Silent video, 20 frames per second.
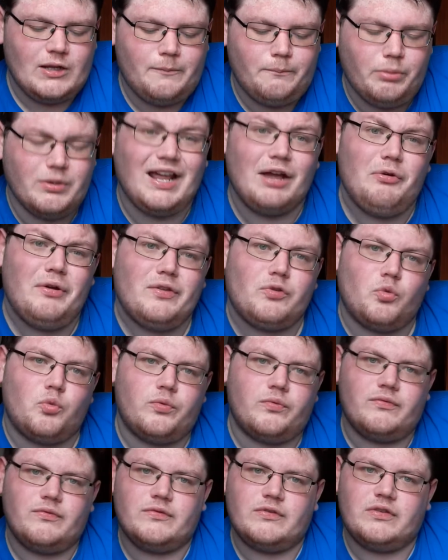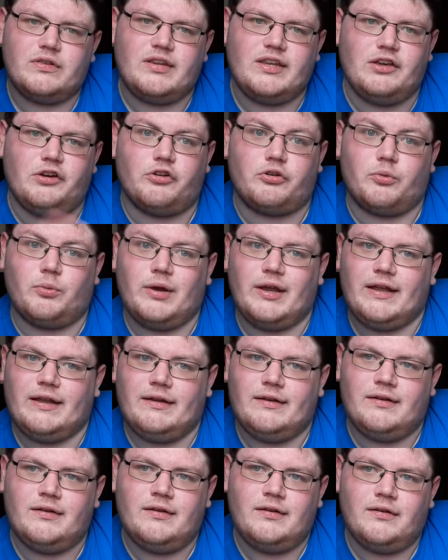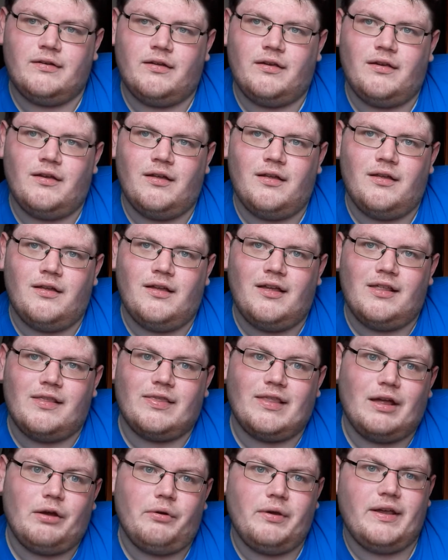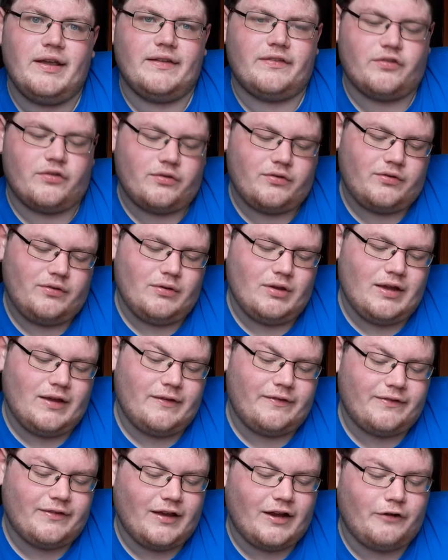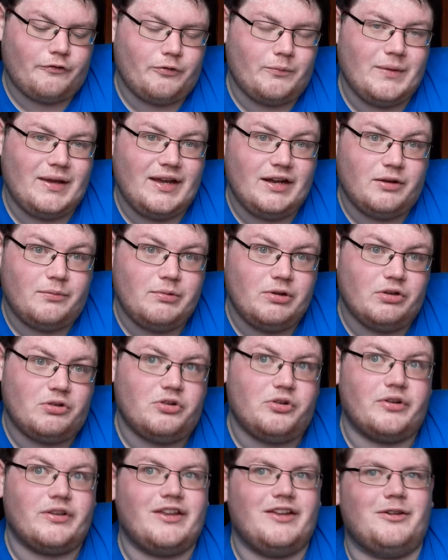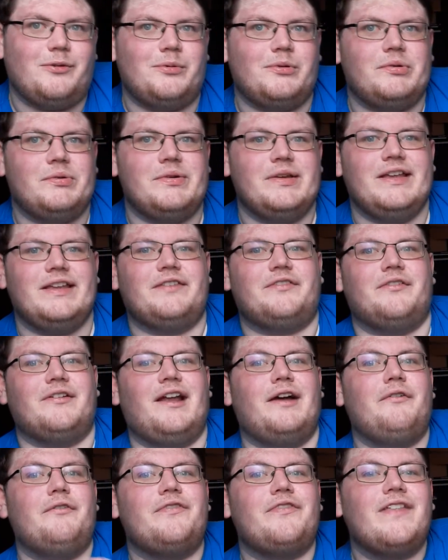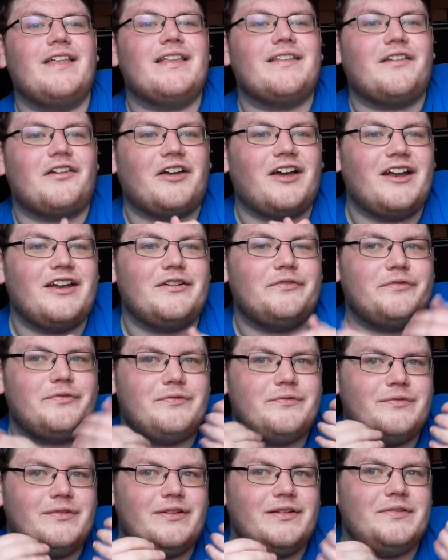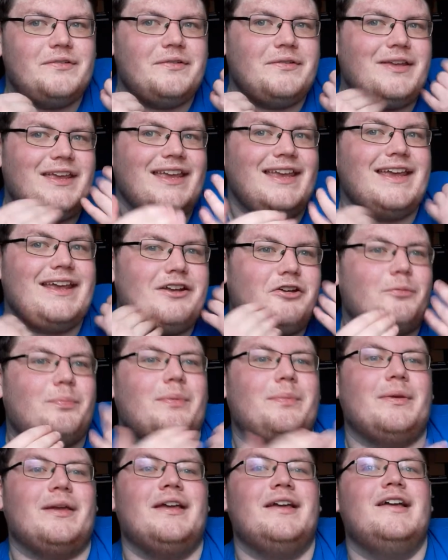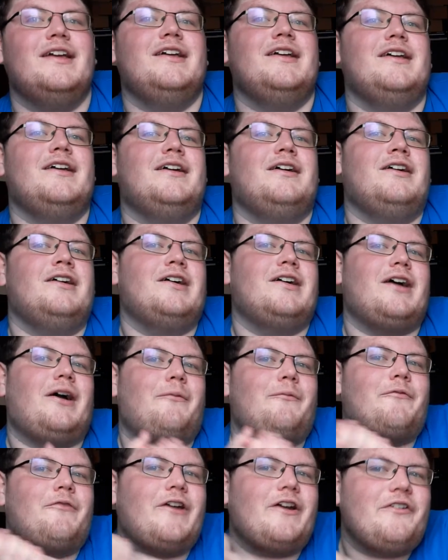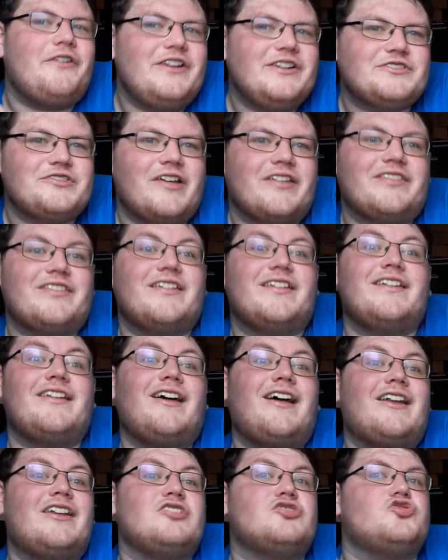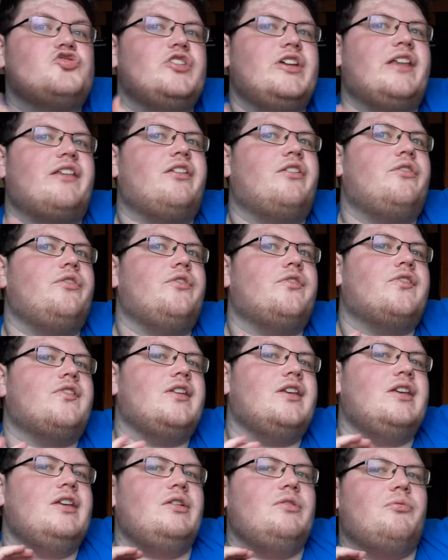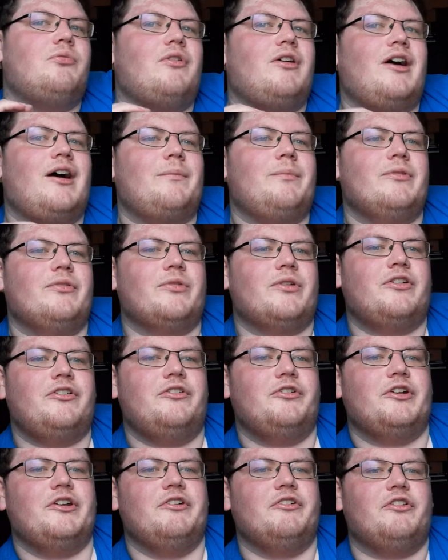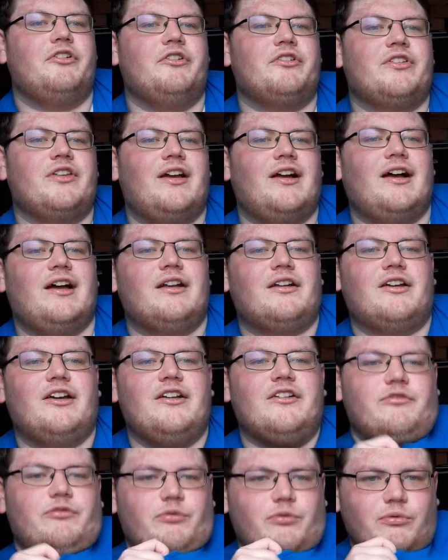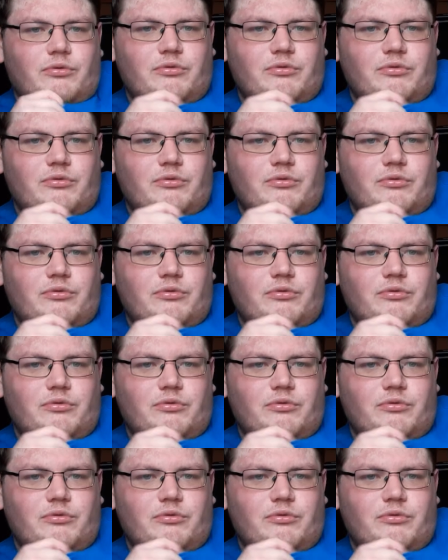But now it's the other way. Now it's a star from AEW going to WWE, so now things are kind of heated up a bit. I'm very interested and intrigued to see what happens with Cody Rhodes and kind of